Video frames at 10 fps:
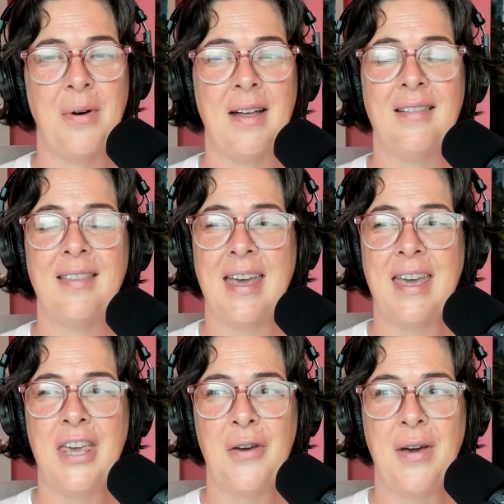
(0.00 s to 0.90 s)
Well,
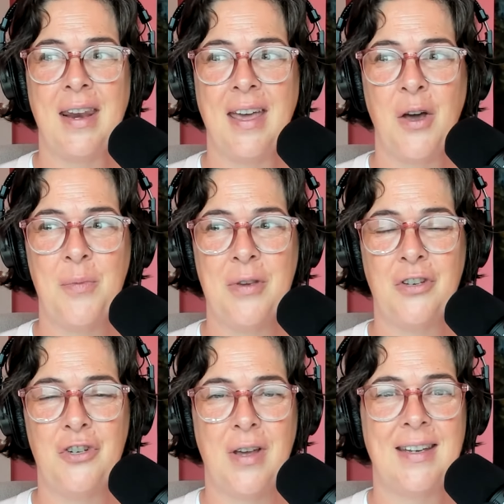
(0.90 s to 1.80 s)
thank you. And I hope
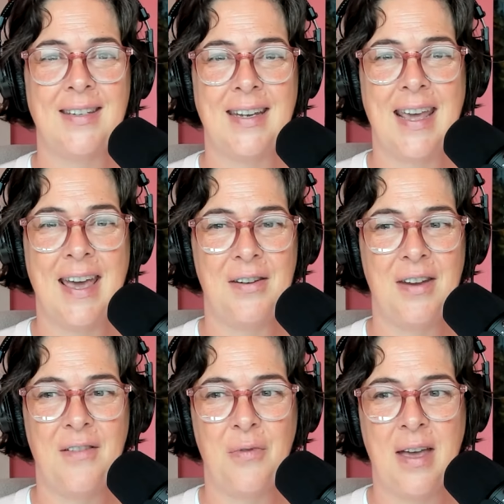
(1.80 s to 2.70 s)
you'll join us again
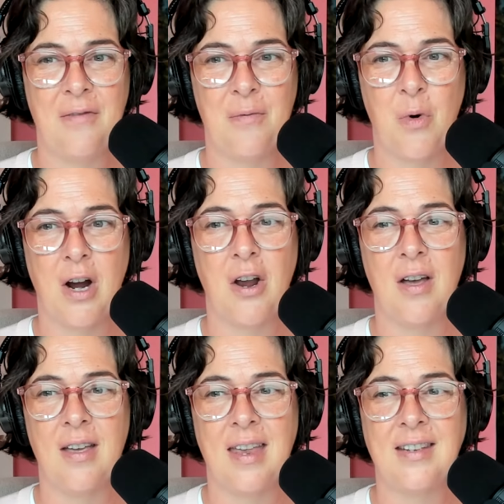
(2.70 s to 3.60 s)
if we have more
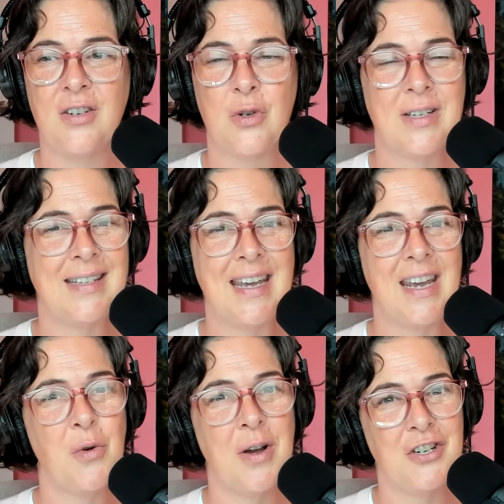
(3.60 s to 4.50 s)
interesting